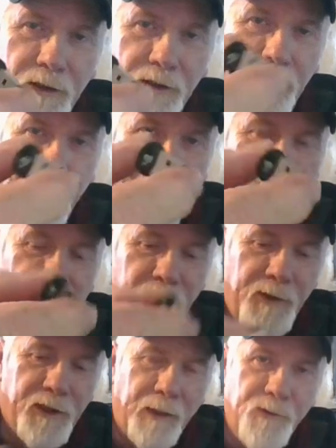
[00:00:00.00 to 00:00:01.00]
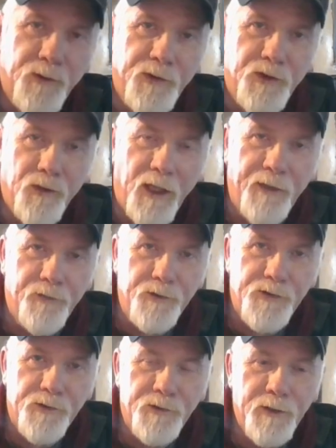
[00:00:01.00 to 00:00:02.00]
You buy them, it comes with
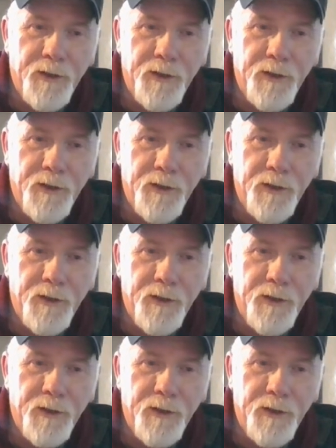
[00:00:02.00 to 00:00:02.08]
drivers.